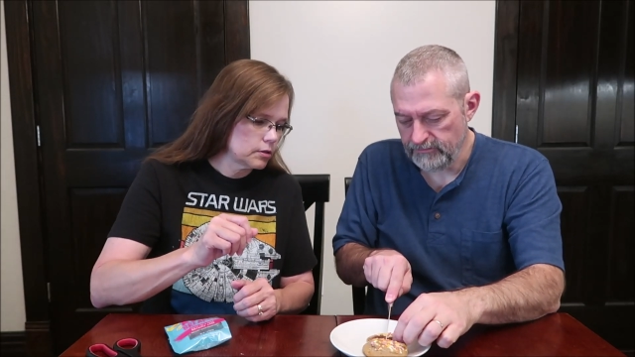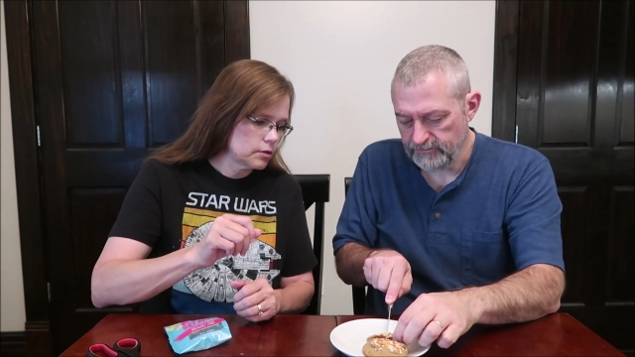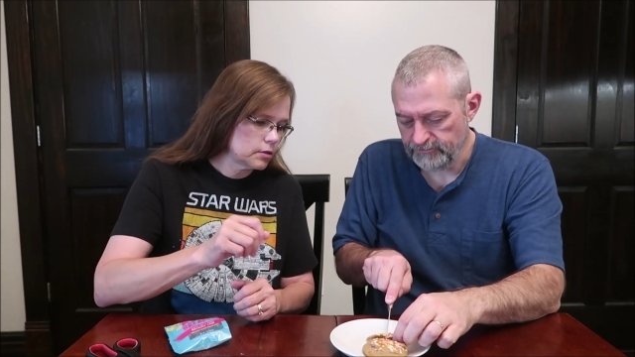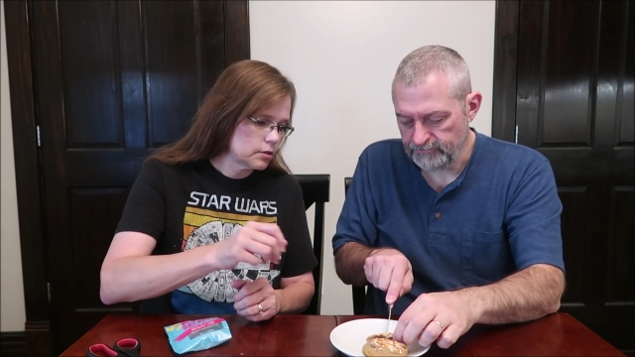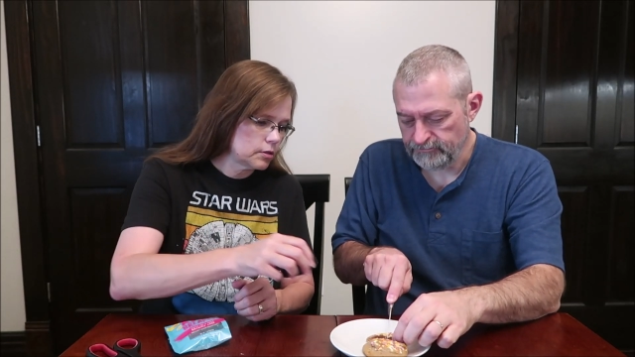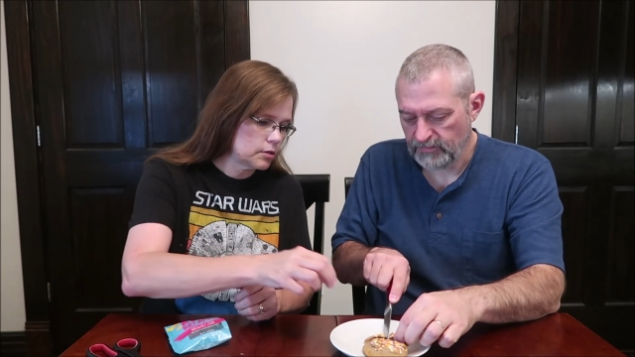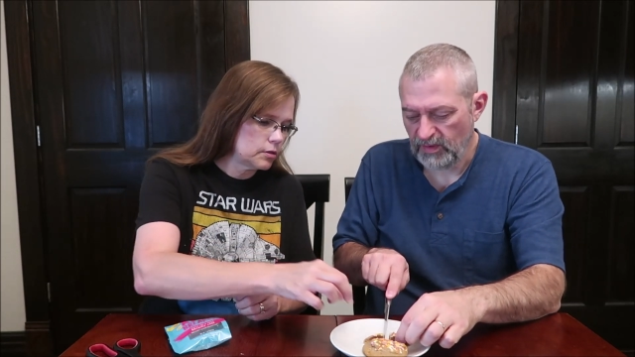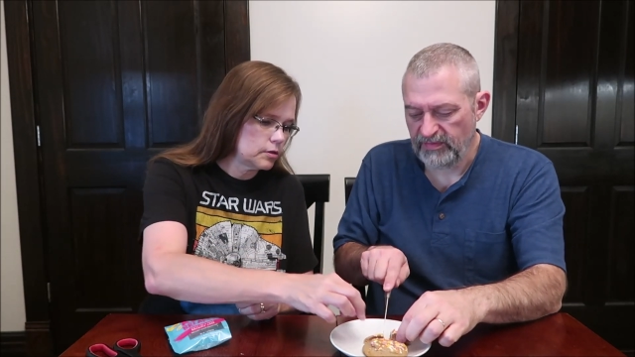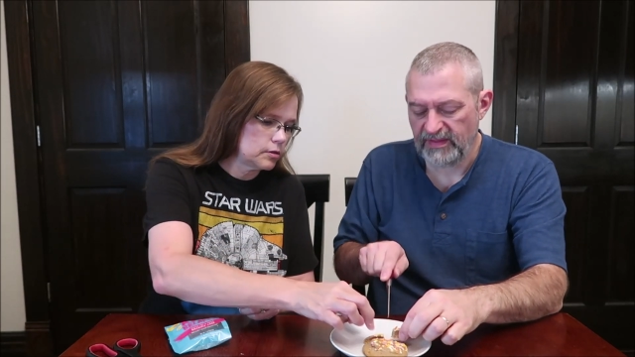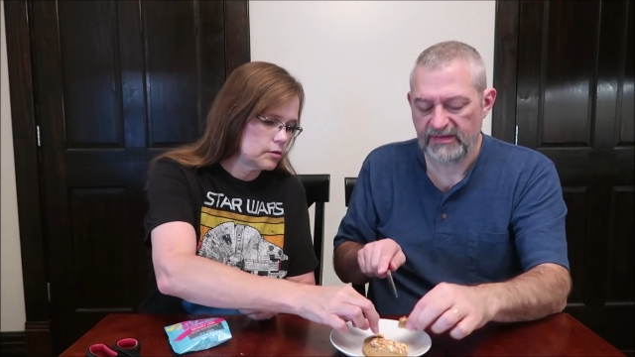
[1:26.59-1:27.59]

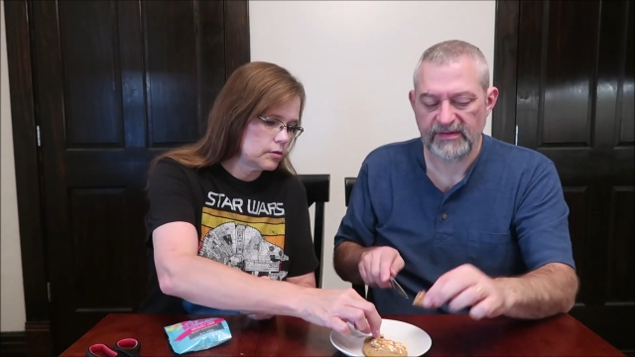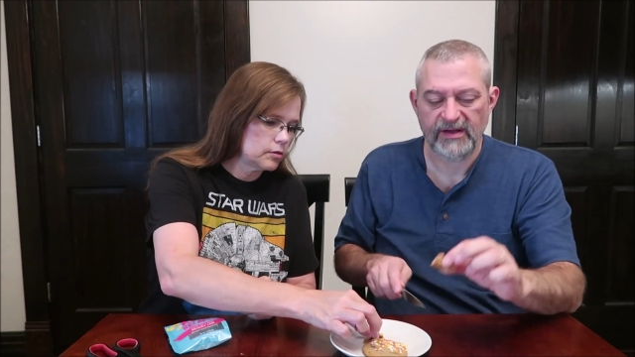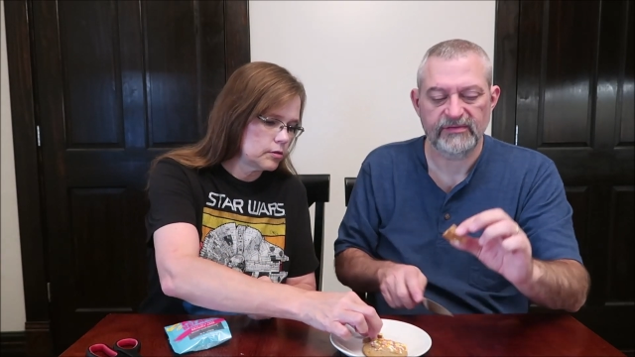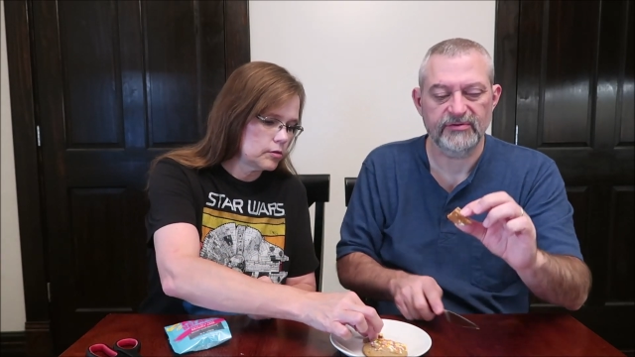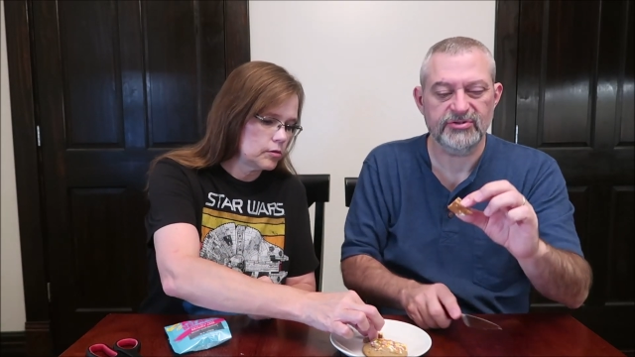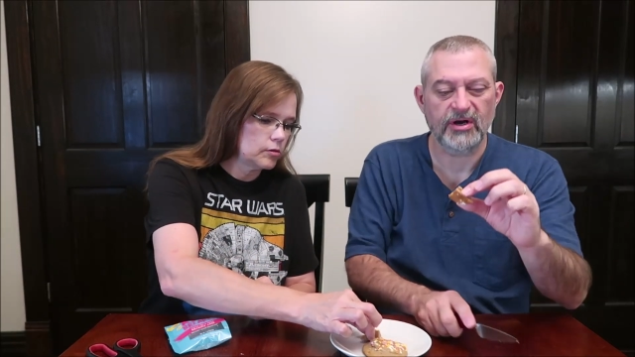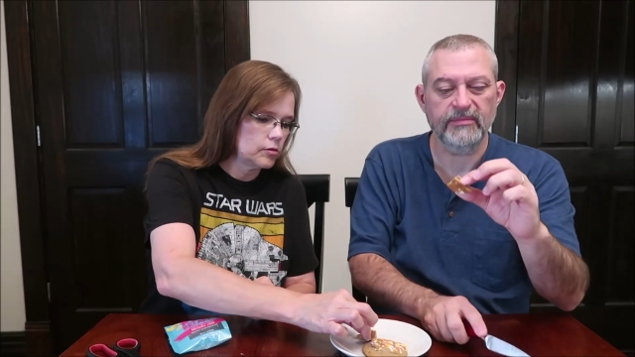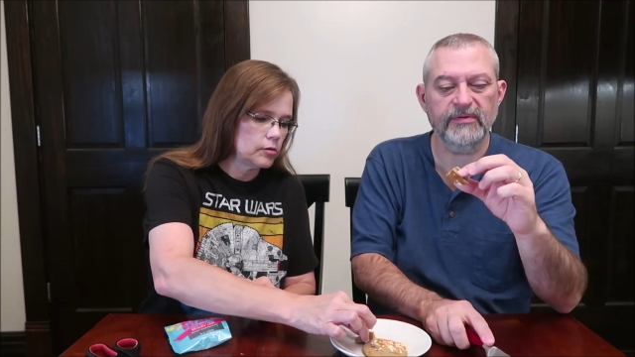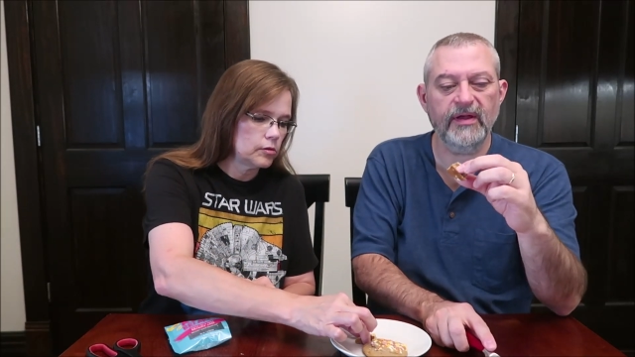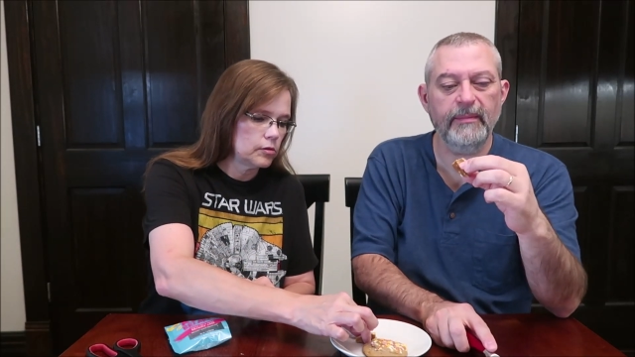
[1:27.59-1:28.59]
Speaker 1: Good thing these eyes aren't
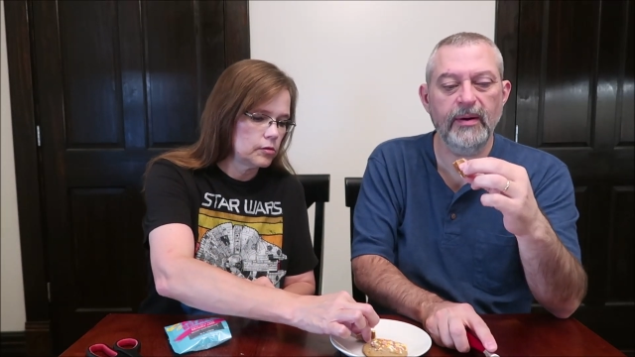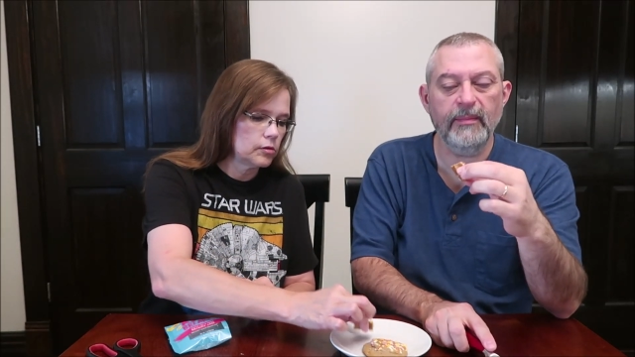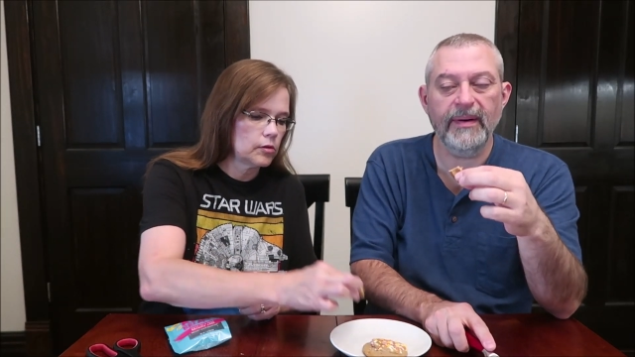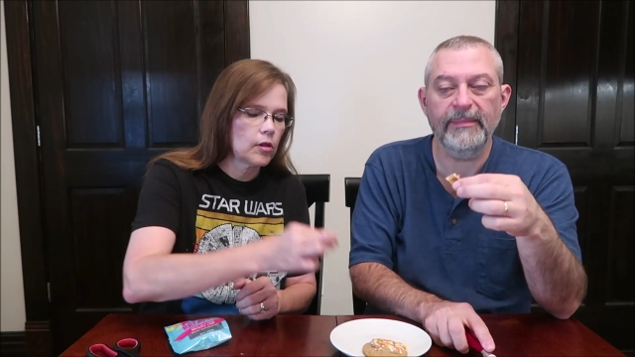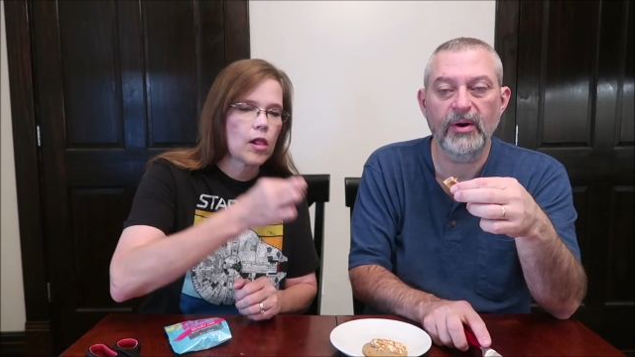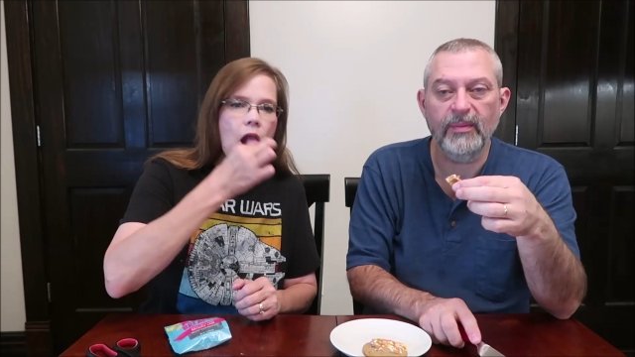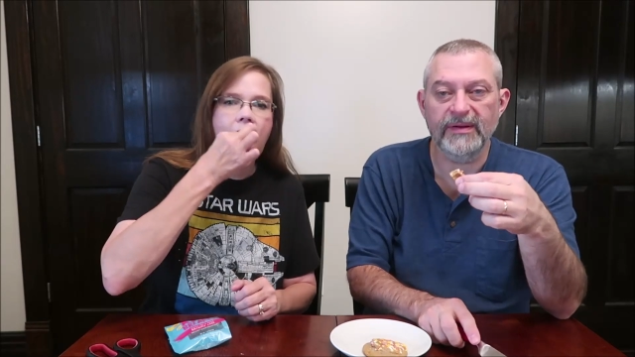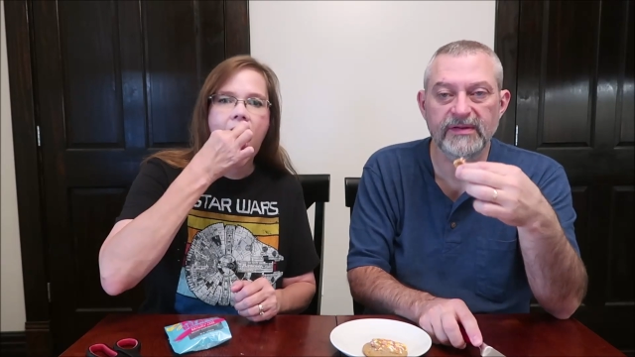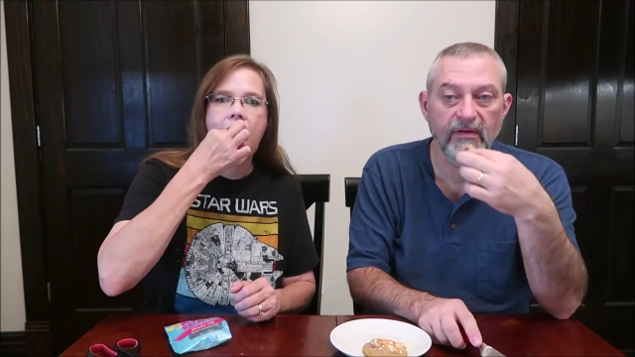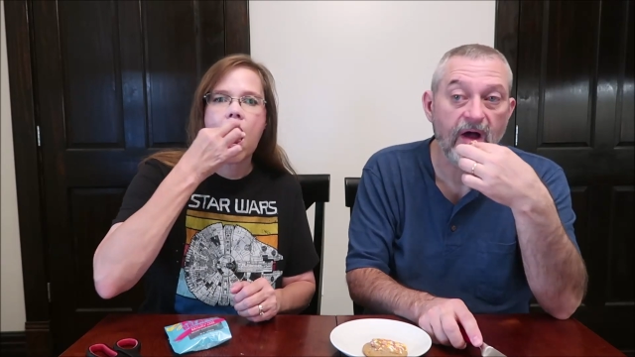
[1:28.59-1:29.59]
sharp, so I poked
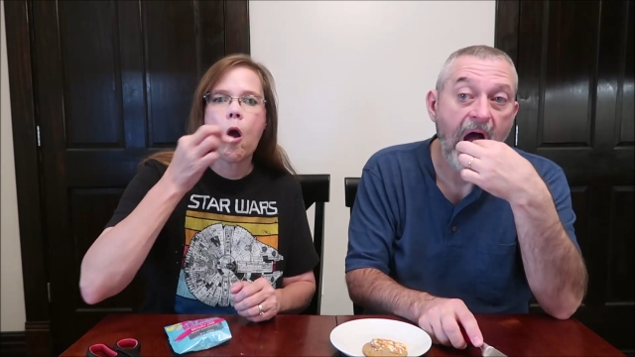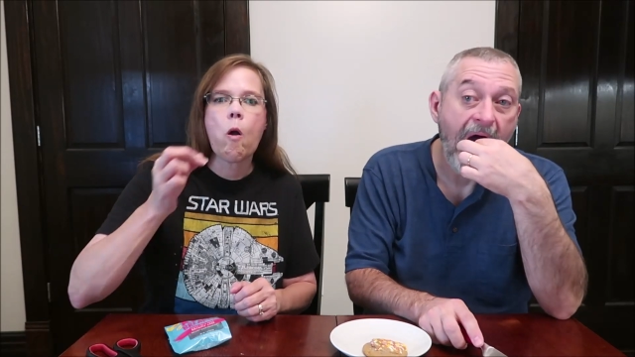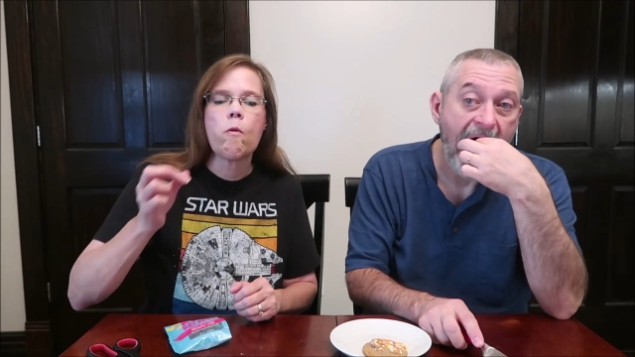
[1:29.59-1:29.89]
myself.